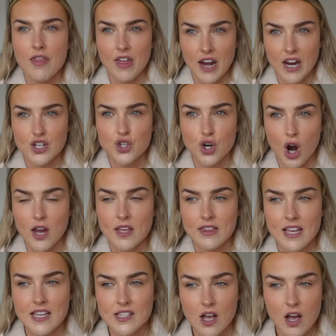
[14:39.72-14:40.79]
that I tried
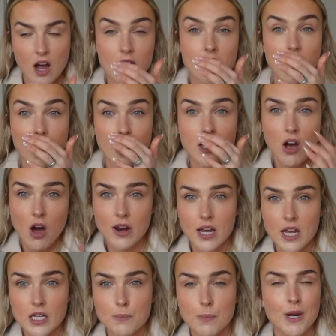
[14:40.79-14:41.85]
this, I got
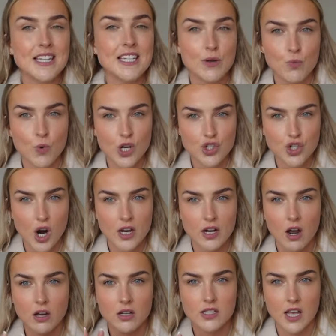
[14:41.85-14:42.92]
it, but I didn't want to try it
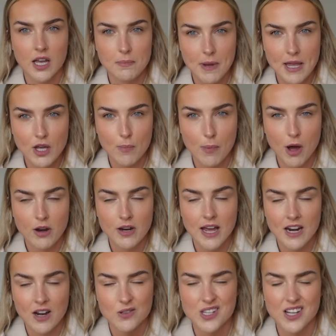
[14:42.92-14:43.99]
on because I had makeup on and
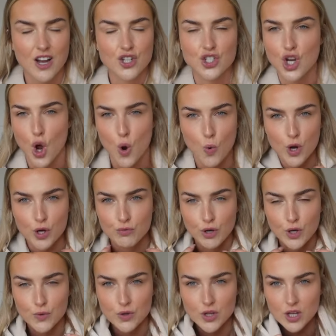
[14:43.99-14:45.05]
I was like, I don't want to
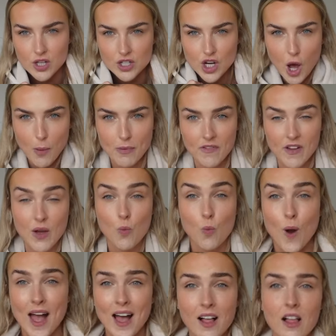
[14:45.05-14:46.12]
ruin the top of it.
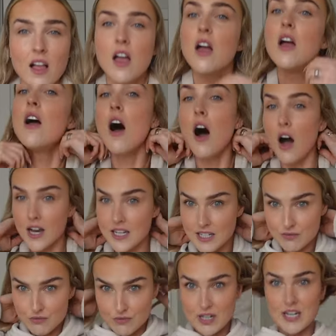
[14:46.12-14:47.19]
Well, I
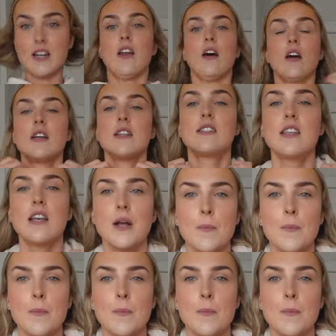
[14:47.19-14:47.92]
didn't realize